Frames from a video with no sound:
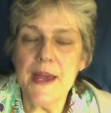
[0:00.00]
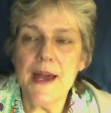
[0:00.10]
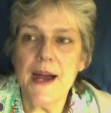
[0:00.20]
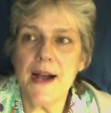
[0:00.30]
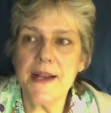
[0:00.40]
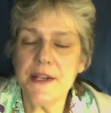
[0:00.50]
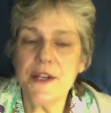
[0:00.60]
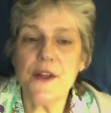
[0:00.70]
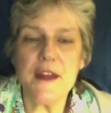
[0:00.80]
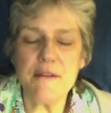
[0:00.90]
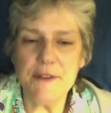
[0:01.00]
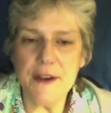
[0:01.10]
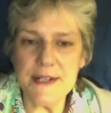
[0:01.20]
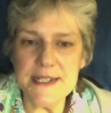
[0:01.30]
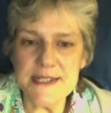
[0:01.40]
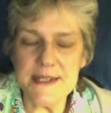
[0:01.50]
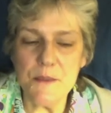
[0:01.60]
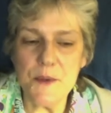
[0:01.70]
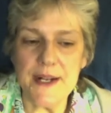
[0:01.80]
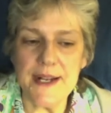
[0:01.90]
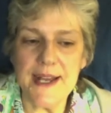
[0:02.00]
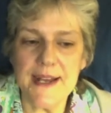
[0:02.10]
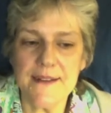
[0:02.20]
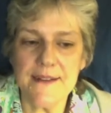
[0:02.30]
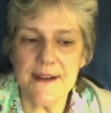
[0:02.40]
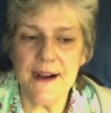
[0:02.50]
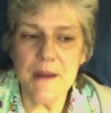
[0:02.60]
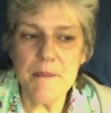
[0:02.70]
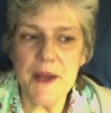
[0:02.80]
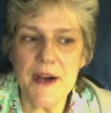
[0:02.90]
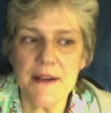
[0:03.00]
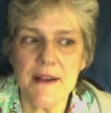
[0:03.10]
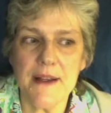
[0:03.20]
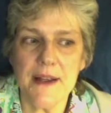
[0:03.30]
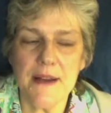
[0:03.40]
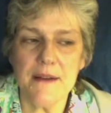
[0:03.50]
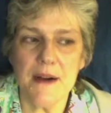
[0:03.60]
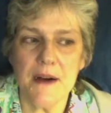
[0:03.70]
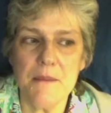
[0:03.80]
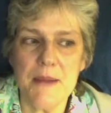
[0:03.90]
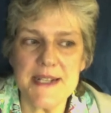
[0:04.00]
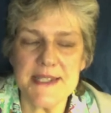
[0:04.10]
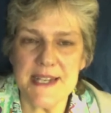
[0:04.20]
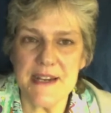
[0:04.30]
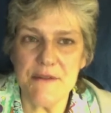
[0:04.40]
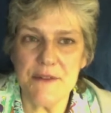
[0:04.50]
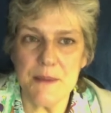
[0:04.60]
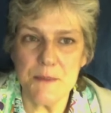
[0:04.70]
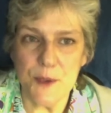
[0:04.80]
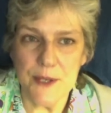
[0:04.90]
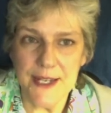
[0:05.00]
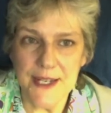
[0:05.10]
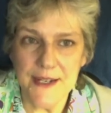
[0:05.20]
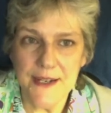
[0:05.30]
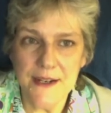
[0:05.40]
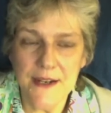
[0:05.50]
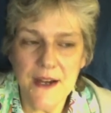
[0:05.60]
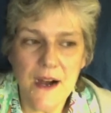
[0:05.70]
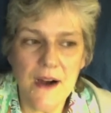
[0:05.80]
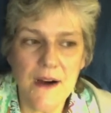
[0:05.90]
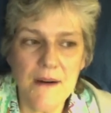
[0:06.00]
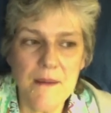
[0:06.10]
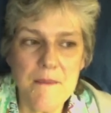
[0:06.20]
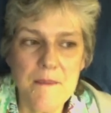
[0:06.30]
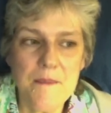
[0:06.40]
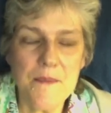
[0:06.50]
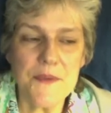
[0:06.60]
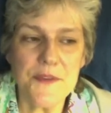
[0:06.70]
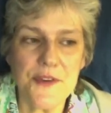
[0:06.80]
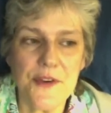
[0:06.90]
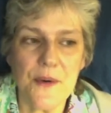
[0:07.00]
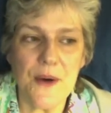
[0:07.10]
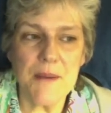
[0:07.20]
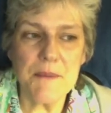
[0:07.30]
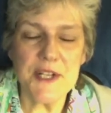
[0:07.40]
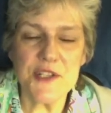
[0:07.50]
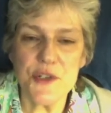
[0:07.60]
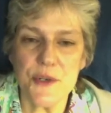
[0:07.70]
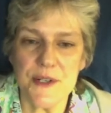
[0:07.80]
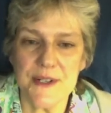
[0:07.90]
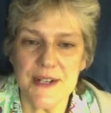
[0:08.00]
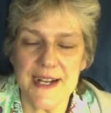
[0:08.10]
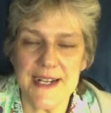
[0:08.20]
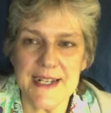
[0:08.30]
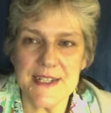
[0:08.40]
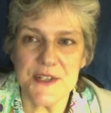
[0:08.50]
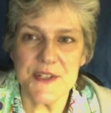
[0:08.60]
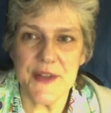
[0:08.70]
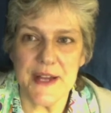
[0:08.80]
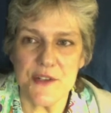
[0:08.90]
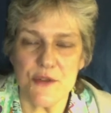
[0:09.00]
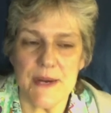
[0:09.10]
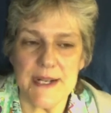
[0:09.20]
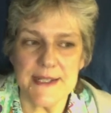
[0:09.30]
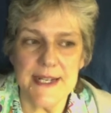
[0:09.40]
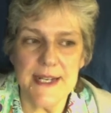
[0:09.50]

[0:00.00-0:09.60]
you know that varies somewhat and i'm not a, a mass save employee um, so i'm not sure i can answer that directly